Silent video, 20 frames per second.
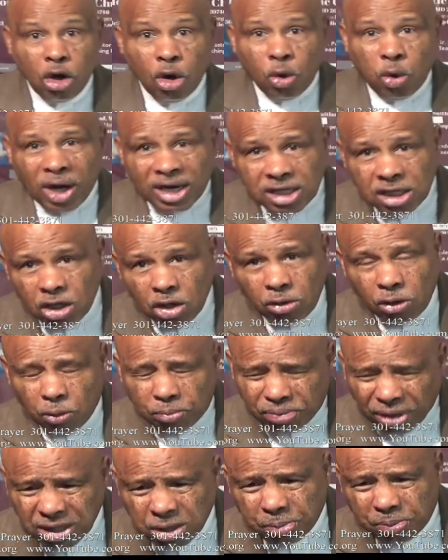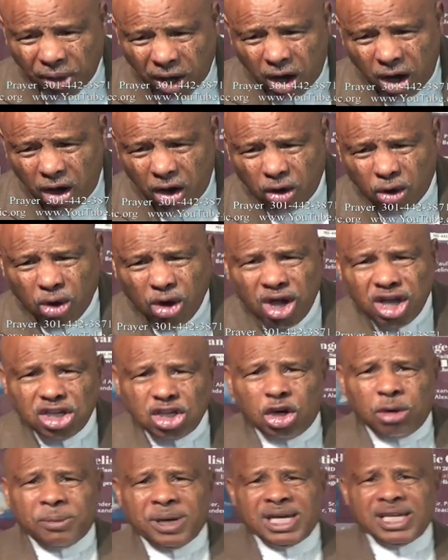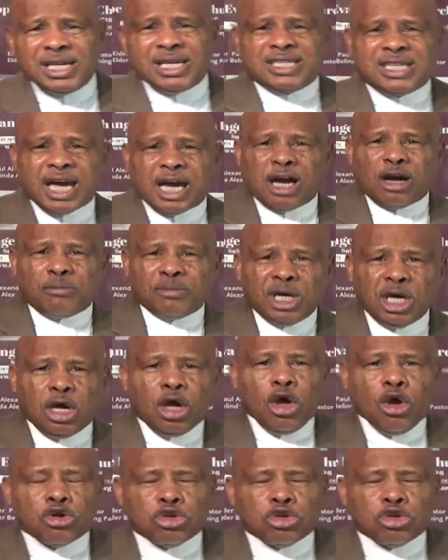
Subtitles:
What are you, Brother Paul? You mean to tell me